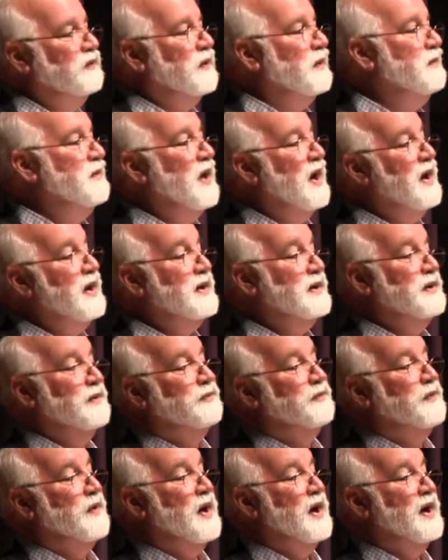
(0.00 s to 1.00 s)
from 9 to
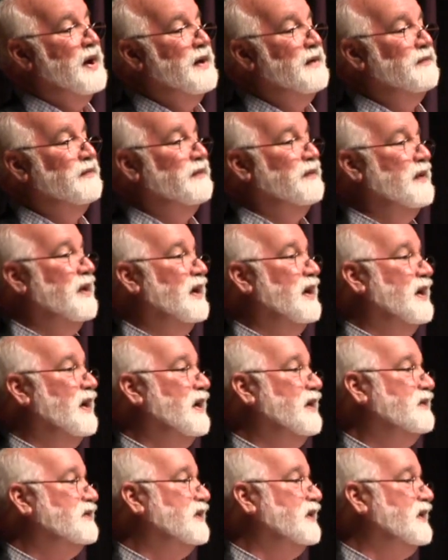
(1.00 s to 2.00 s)
5
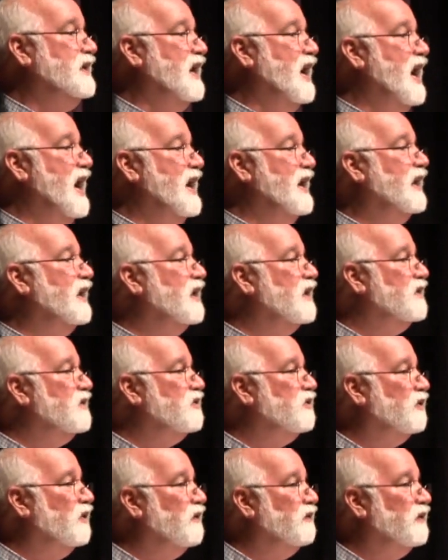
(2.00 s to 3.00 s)
it's a gang in
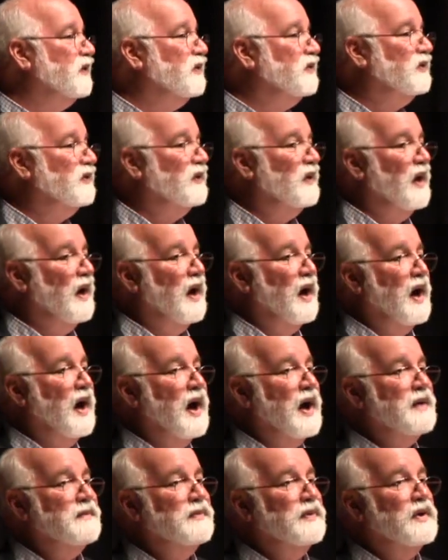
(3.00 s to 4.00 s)
service.
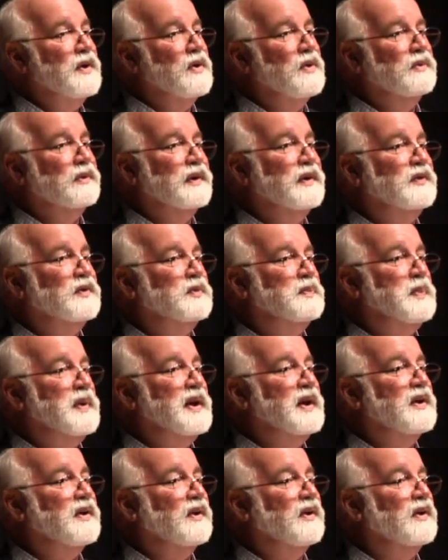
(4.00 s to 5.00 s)
I'm the only
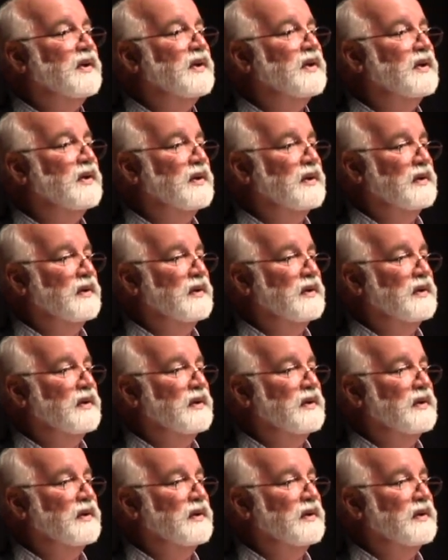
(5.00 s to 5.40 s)
speaker.